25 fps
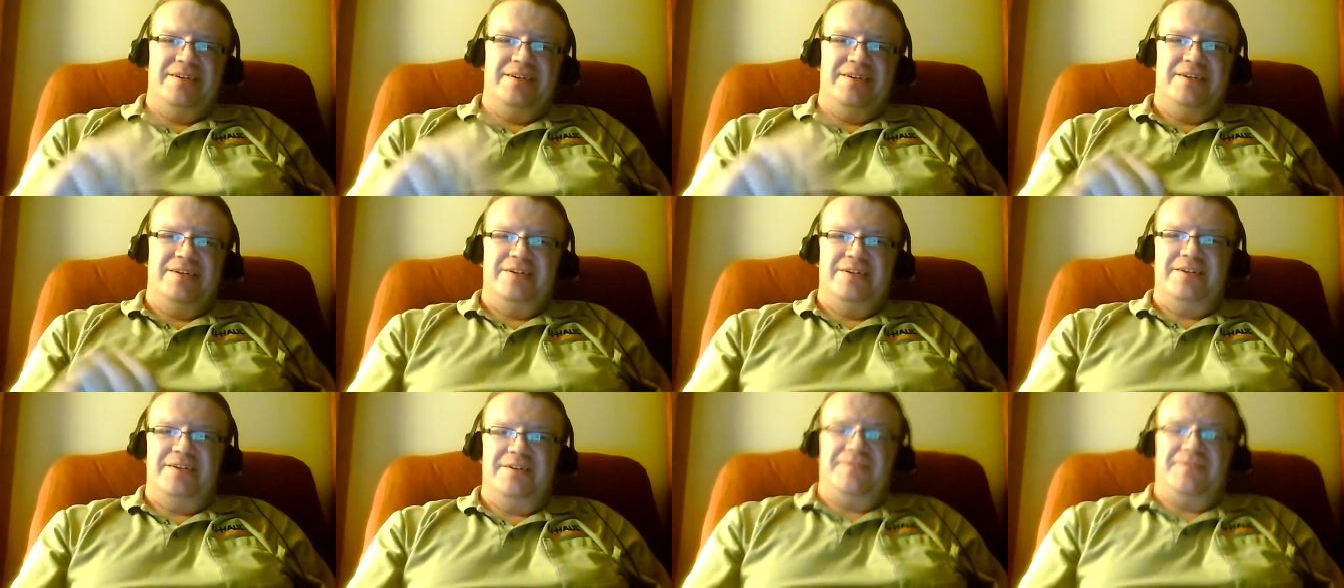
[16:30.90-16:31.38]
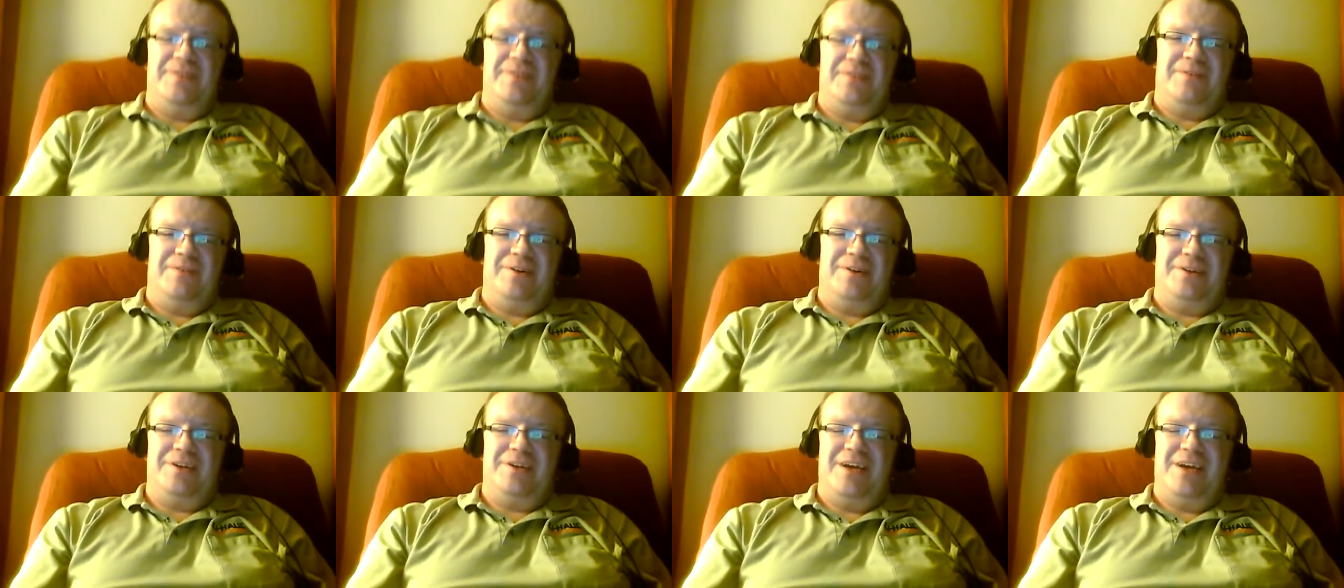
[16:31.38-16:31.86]
Uh, if you
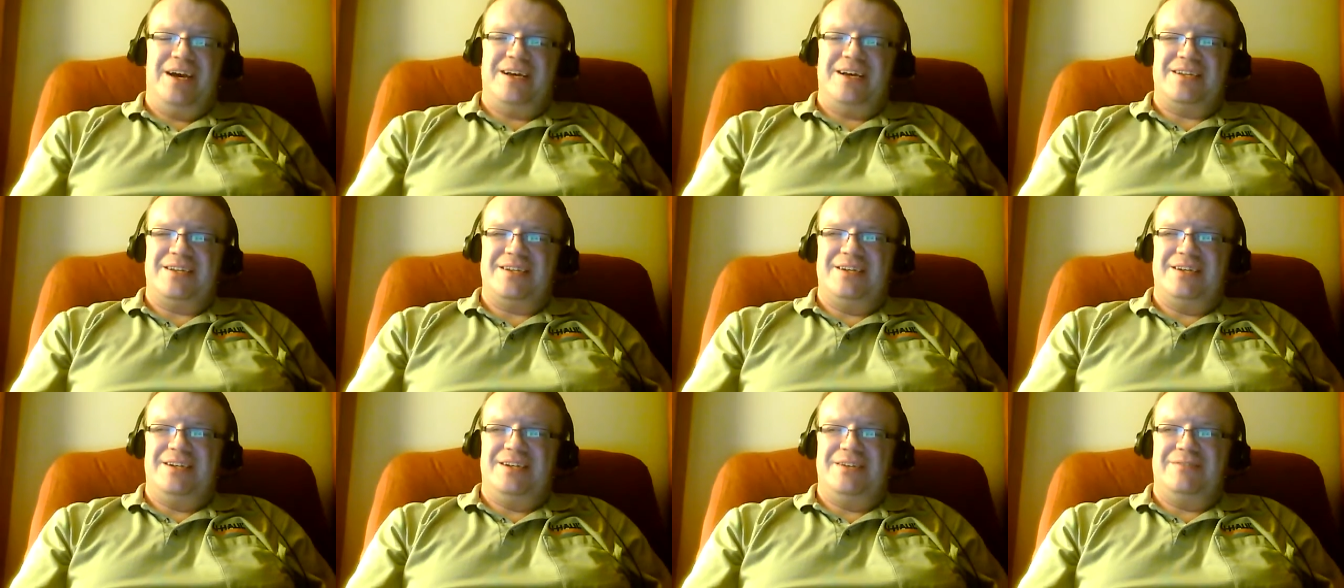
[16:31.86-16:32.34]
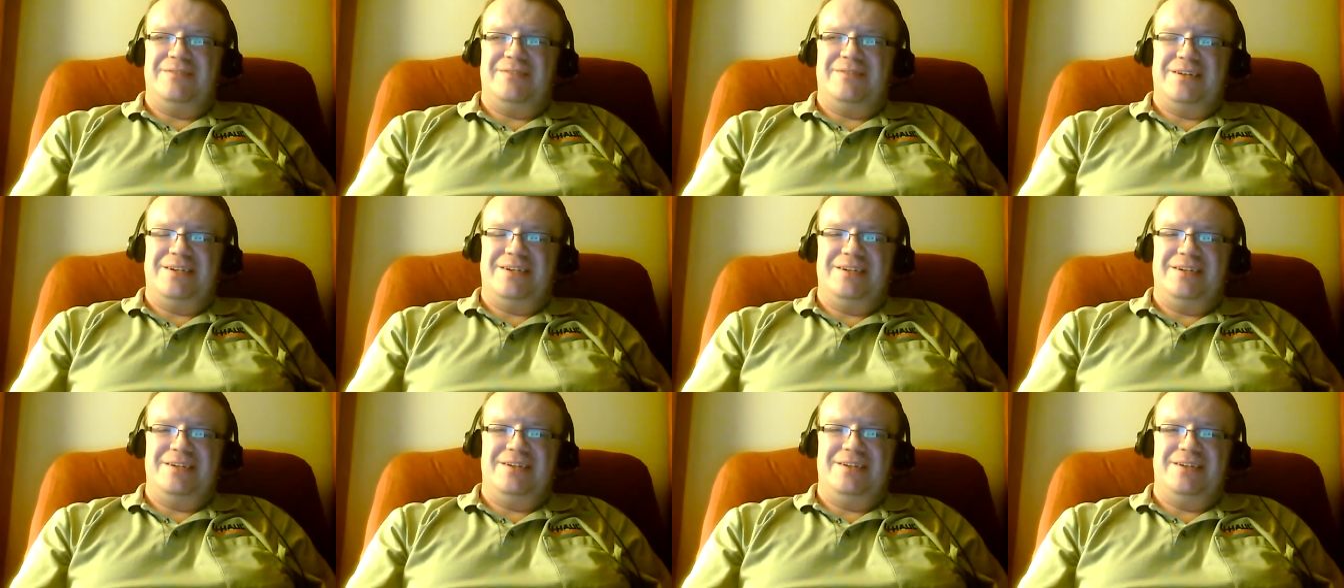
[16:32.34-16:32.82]
want to ask any
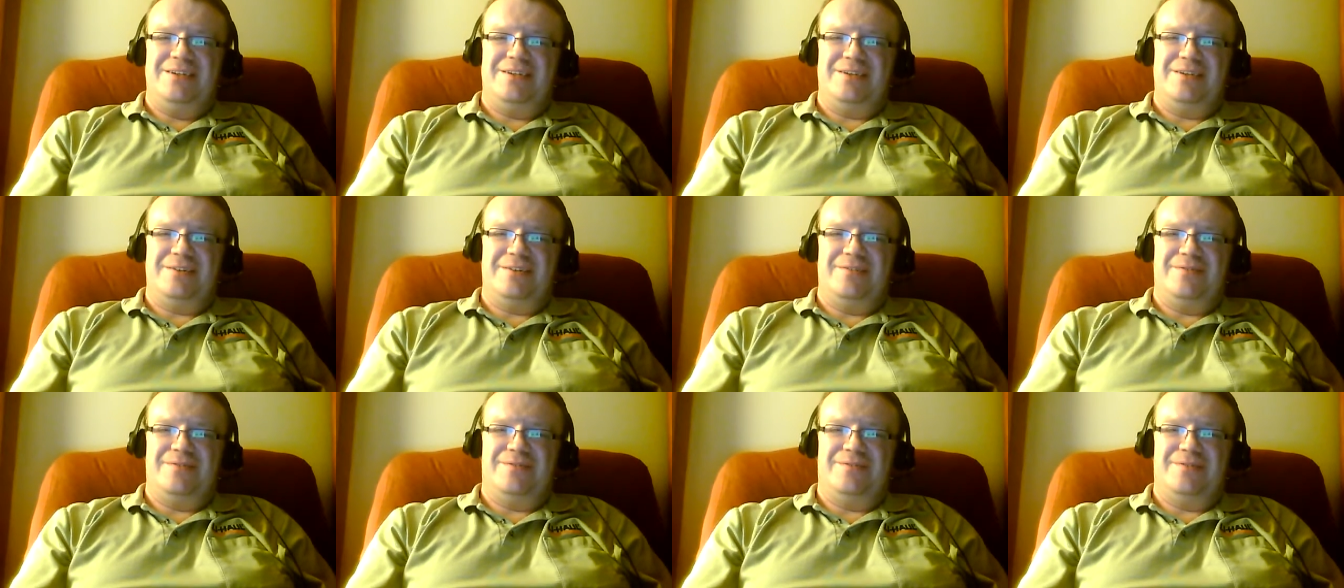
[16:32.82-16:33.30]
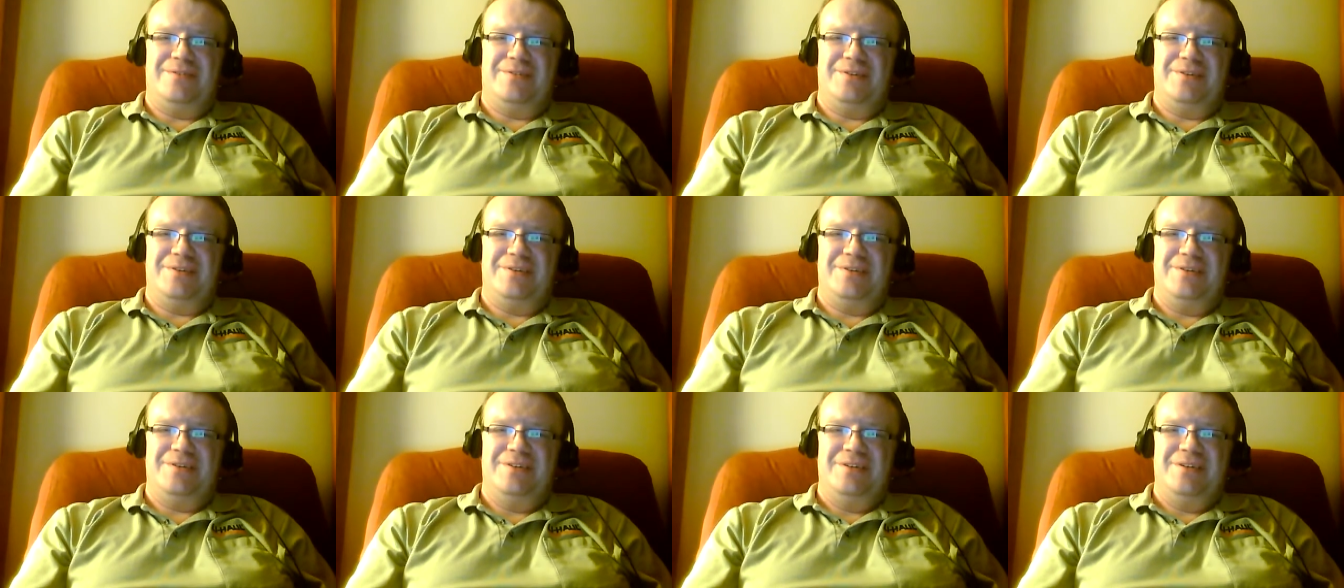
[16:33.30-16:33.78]
questions, go for
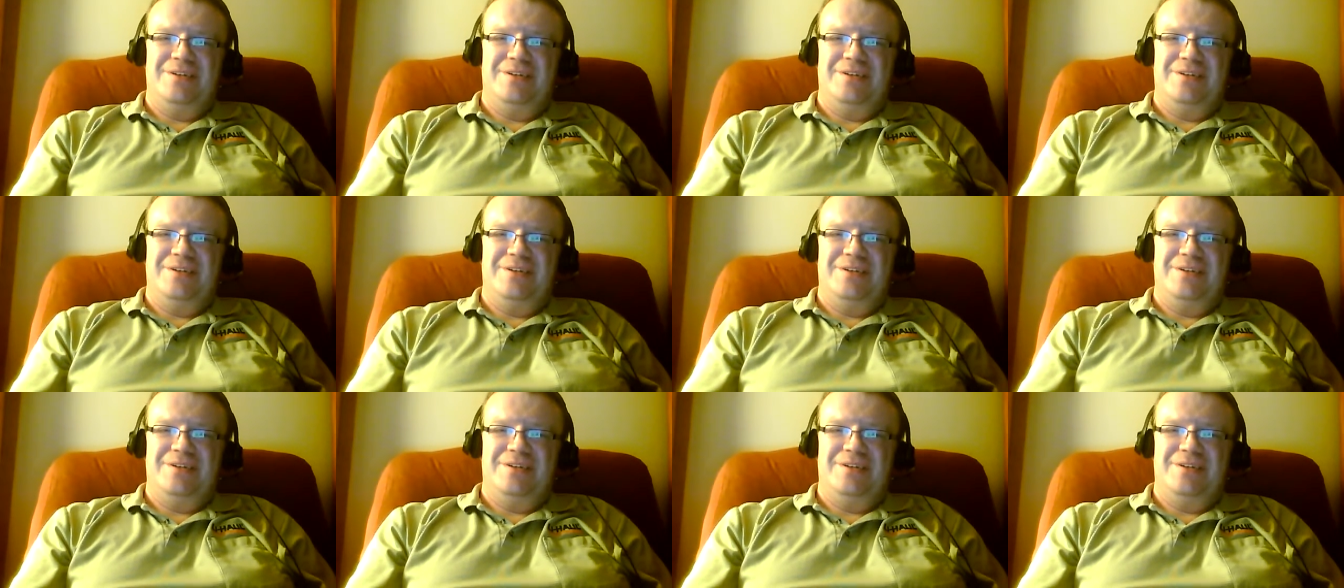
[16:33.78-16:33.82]
it.